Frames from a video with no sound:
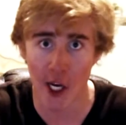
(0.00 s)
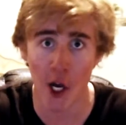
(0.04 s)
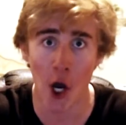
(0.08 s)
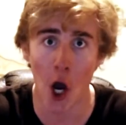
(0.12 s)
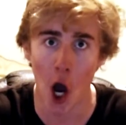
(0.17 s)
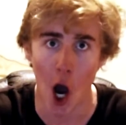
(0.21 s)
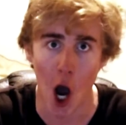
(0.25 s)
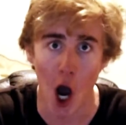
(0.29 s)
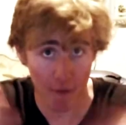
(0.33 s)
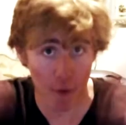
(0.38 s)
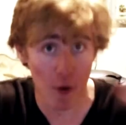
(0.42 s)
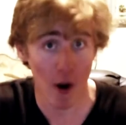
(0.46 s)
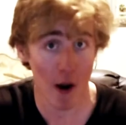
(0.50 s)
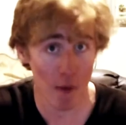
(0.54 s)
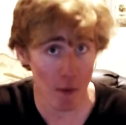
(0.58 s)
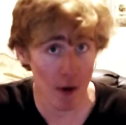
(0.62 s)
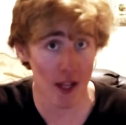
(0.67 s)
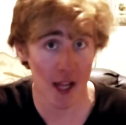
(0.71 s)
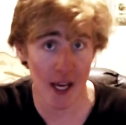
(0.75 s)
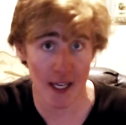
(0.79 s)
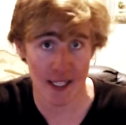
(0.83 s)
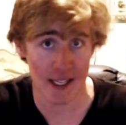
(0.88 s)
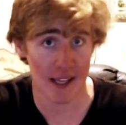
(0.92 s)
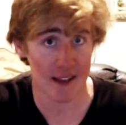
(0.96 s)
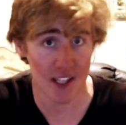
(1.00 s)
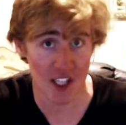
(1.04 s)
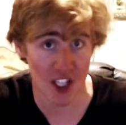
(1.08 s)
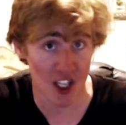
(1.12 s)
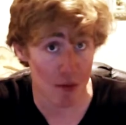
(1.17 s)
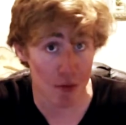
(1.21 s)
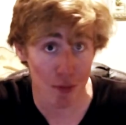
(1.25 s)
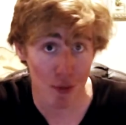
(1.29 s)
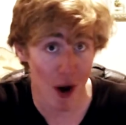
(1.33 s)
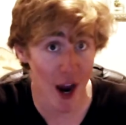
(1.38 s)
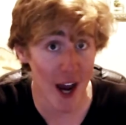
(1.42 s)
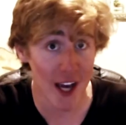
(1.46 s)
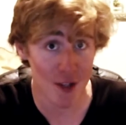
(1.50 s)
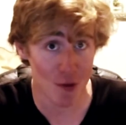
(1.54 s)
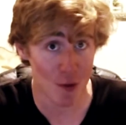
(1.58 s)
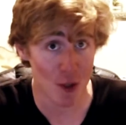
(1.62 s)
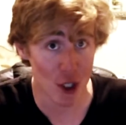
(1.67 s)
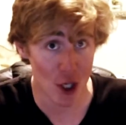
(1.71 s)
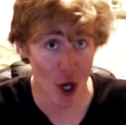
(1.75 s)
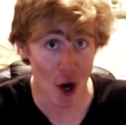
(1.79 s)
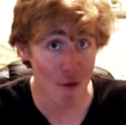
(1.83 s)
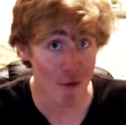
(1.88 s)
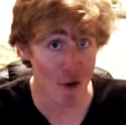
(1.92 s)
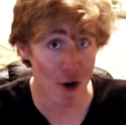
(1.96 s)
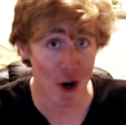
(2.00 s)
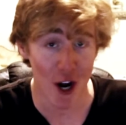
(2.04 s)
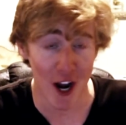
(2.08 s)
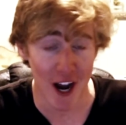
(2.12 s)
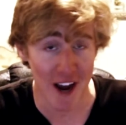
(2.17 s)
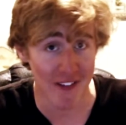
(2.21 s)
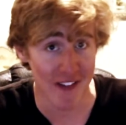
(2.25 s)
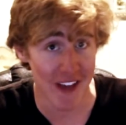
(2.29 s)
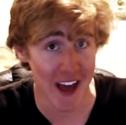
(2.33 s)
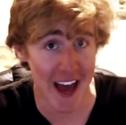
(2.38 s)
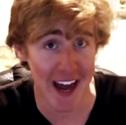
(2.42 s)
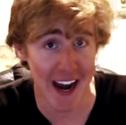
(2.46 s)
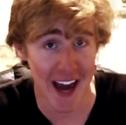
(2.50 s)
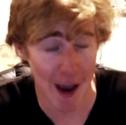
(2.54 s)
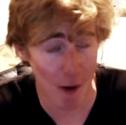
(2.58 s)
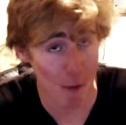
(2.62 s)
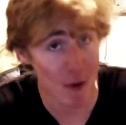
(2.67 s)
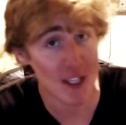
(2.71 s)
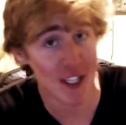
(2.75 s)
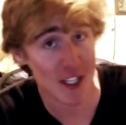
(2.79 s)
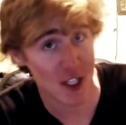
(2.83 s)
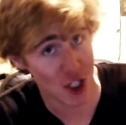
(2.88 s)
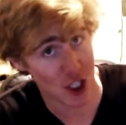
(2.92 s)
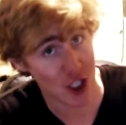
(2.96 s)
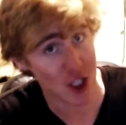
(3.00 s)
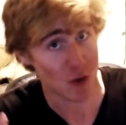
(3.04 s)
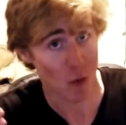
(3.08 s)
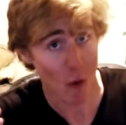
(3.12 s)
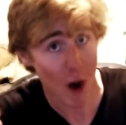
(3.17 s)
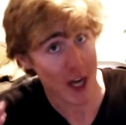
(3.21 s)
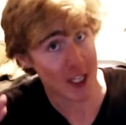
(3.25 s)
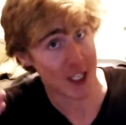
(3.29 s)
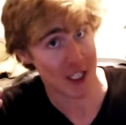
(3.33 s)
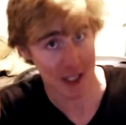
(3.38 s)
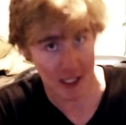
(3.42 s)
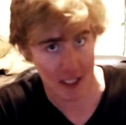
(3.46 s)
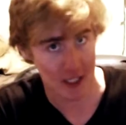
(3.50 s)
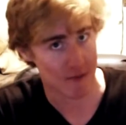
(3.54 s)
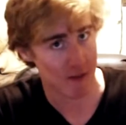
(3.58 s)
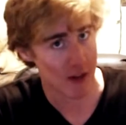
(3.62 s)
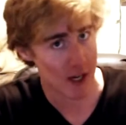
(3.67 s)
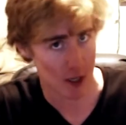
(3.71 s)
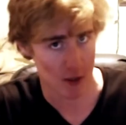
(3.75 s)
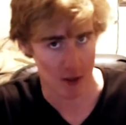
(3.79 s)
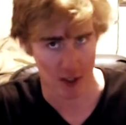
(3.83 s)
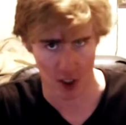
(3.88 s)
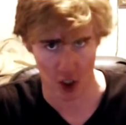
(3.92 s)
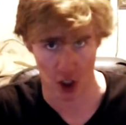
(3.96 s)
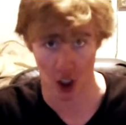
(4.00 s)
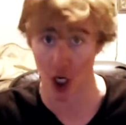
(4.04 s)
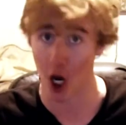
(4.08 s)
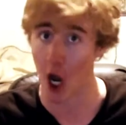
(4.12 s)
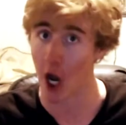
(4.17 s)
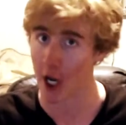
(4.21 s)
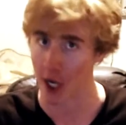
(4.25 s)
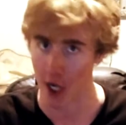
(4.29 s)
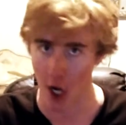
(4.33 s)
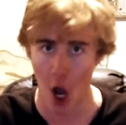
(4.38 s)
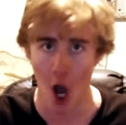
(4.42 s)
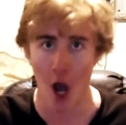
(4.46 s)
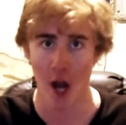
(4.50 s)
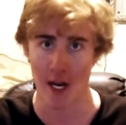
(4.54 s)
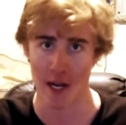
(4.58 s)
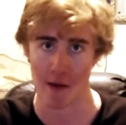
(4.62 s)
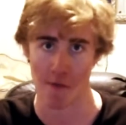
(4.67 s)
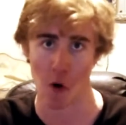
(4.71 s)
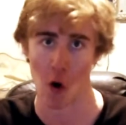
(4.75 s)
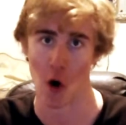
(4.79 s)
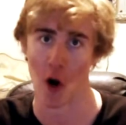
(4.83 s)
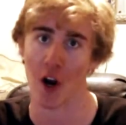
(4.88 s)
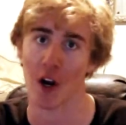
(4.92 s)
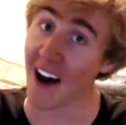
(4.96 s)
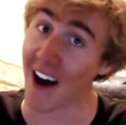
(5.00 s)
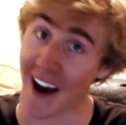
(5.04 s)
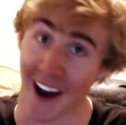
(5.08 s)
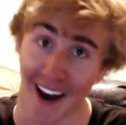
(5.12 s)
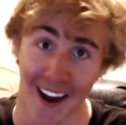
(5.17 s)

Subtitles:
and awe before I realized that the surprise was over and that I wasn't just watching these videos in shock and awe anymore.